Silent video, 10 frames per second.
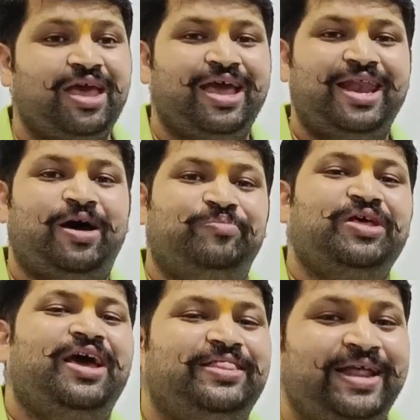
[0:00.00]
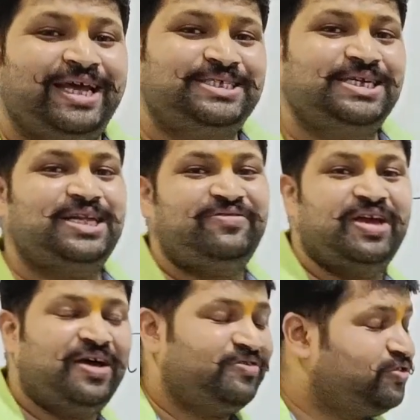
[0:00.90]
Now, the next thing that we
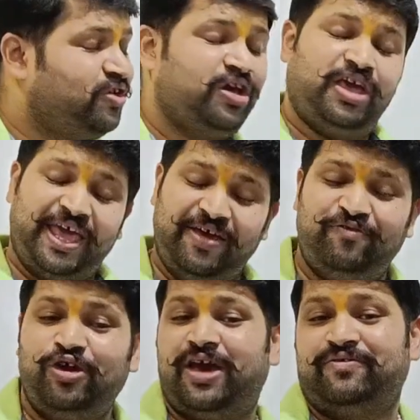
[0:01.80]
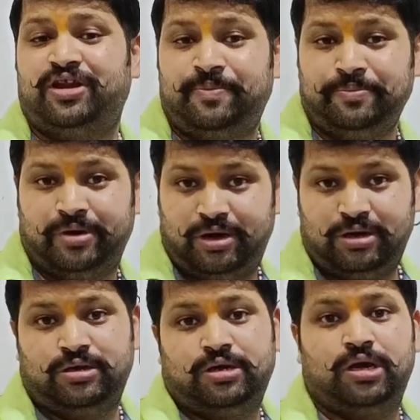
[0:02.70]
have is, if we have a number
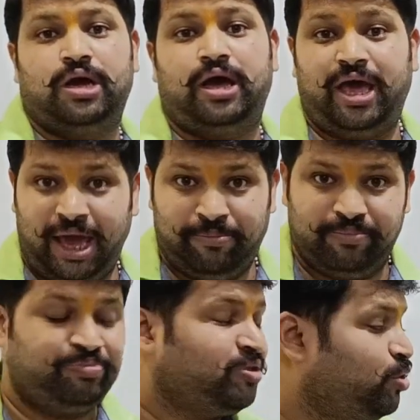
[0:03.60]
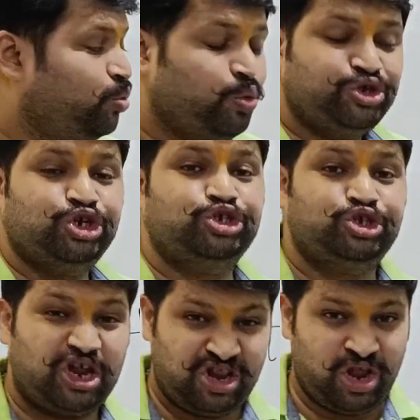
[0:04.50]
m which is
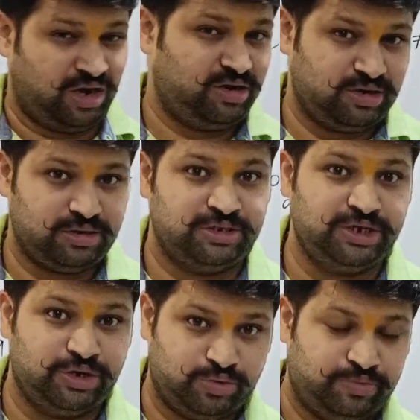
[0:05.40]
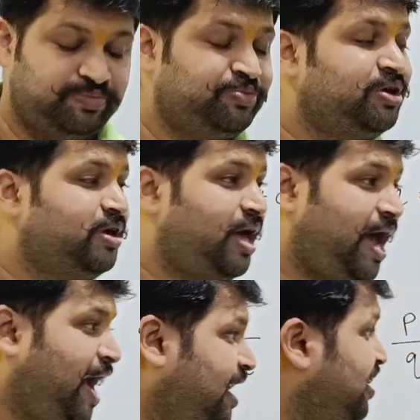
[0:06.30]
not 0,
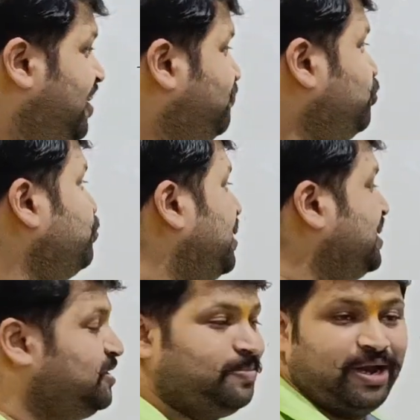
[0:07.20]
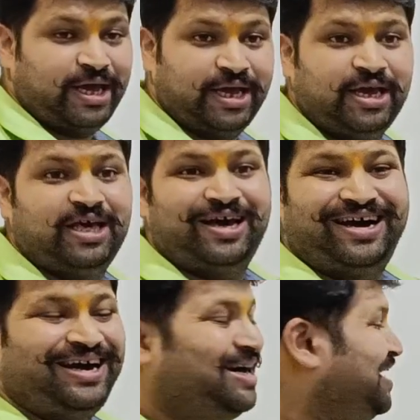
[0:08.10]
and if you multiply
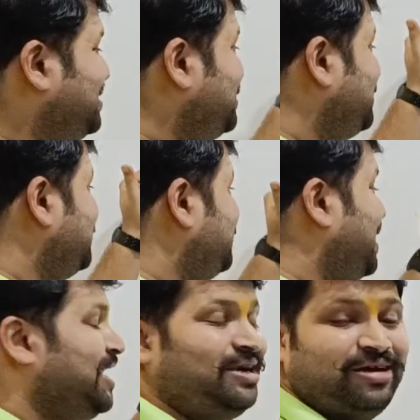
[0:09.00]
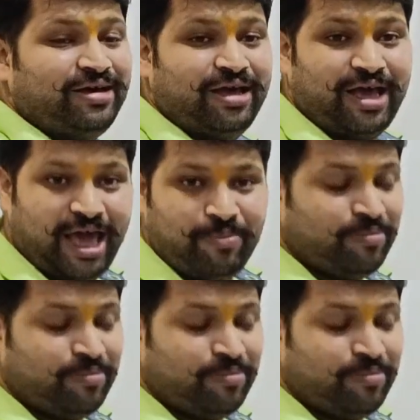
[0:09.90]
that m